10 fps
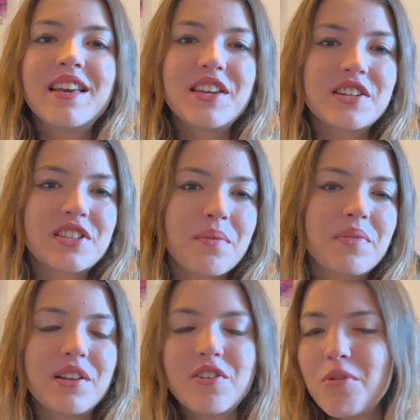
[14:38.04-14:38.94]
Here's
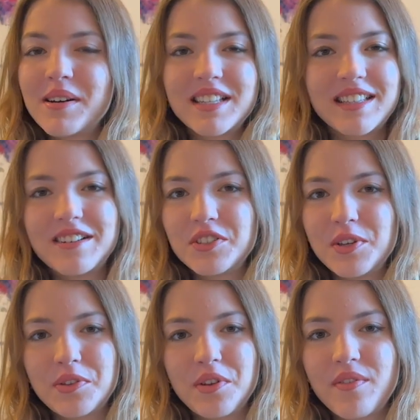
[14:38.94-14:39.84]
something nobody tells
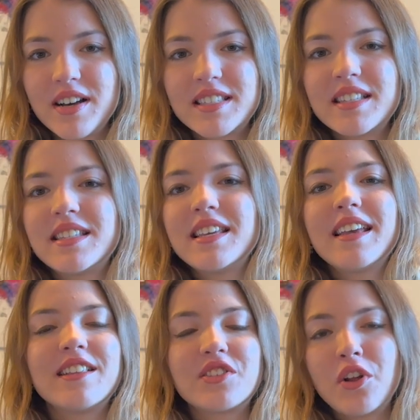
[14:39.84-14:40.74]
you at university.
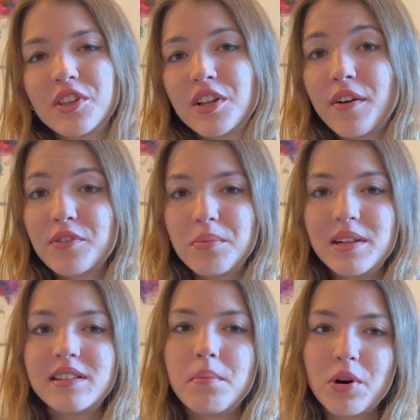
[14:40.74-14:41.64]
It's not enough to
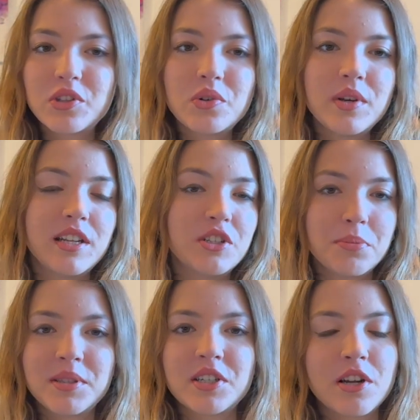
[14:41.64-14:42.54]
build a model in a
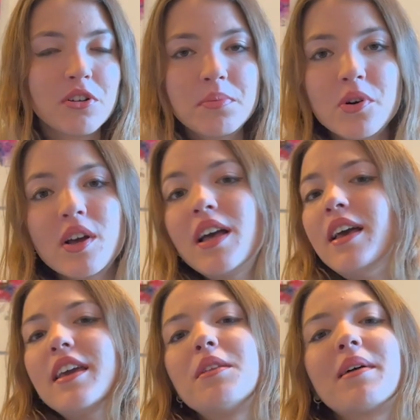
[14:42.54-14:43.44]
Jupyter notebook.
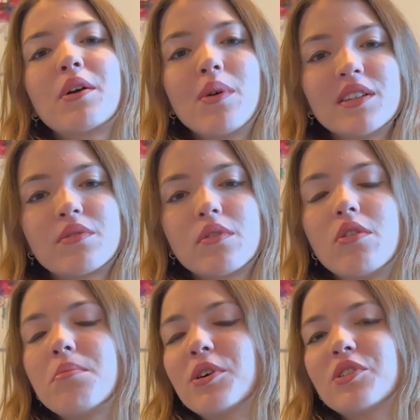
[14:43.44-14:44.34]
In my quant
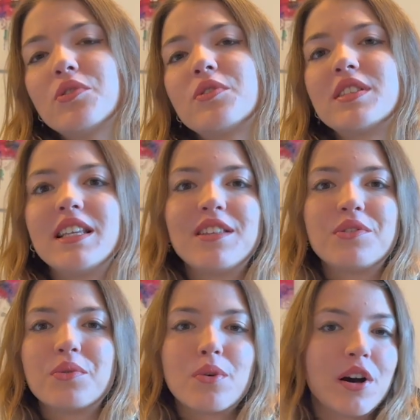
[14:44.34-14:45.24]
role, models need
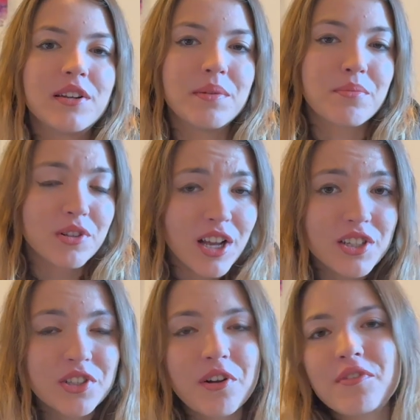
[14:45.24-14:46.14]
to run in
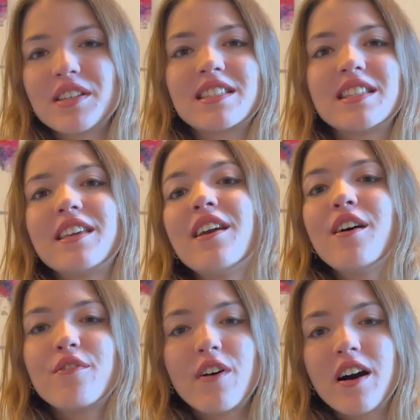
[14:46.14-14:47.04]
production, obviously,
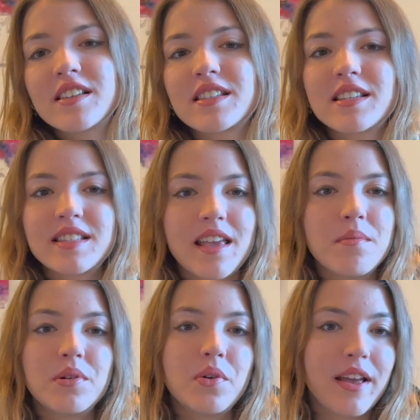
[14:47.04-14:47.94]
fast,
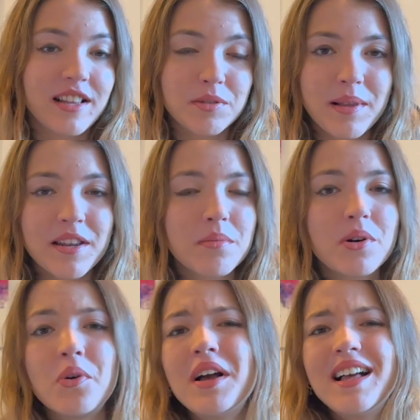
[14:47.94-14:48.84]
stable, and
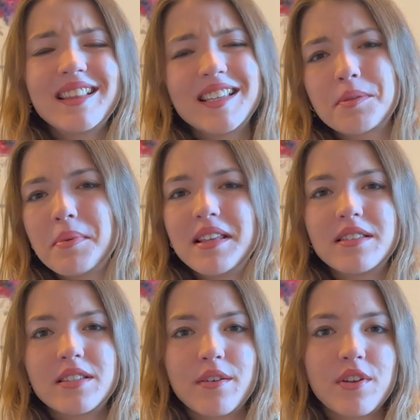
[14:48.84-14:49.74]
explainable. This
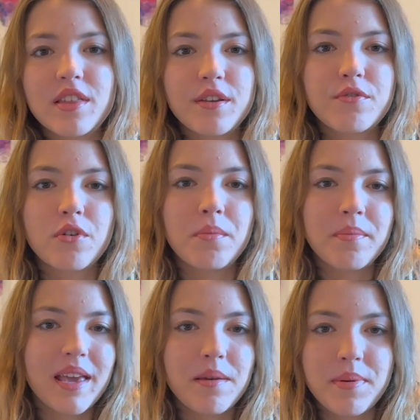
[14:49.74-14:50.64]
means everything
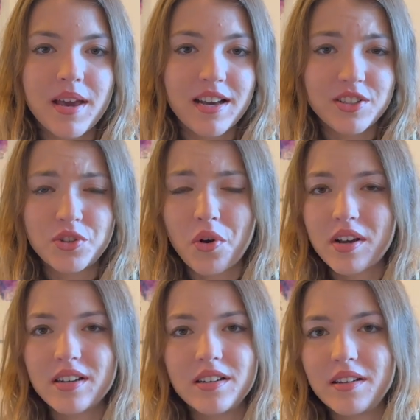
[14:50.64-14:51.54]
from APIs,
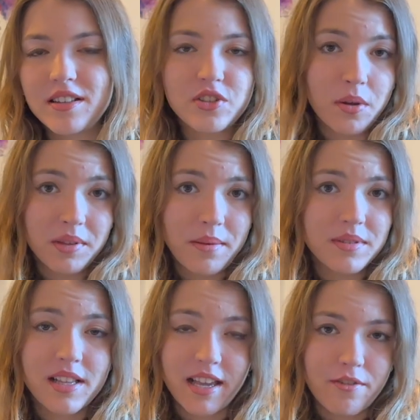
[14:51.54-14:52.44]
Docker, and
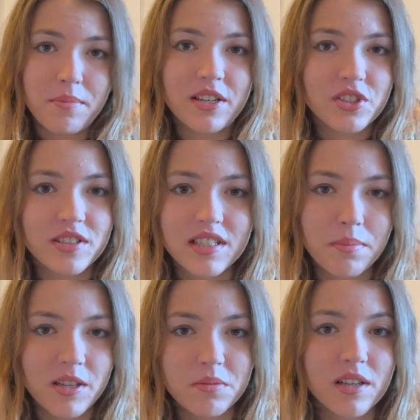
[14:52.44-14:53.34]
sometimes, like I've mentioned, C++
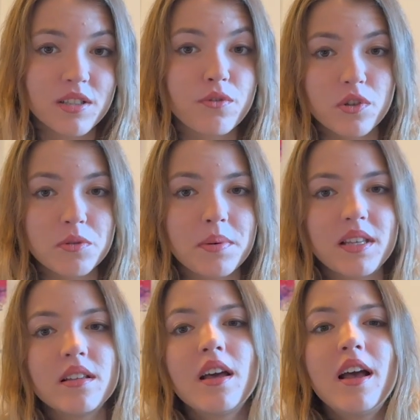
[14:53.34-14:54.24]
for
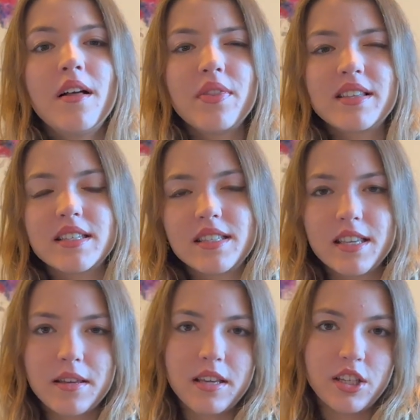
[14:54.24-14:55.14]
speed. This is
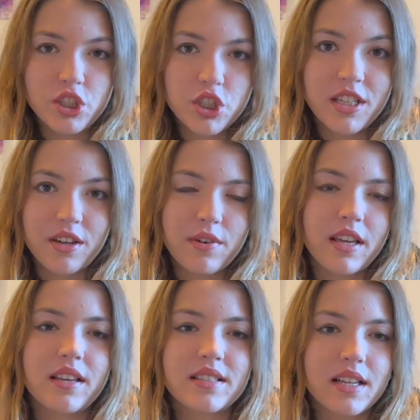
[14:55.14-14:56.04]
the
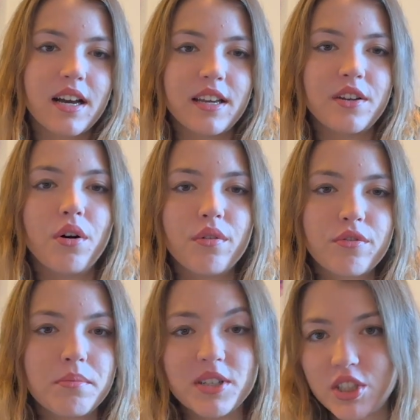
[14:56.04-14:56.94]
engineering side
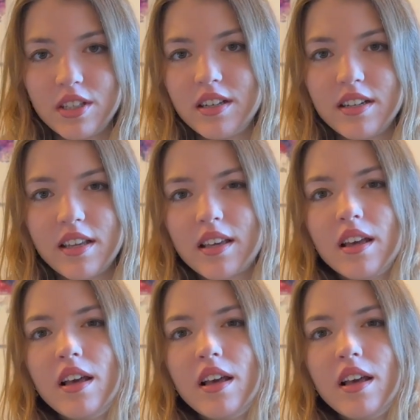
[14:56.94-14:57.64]
of machine learning.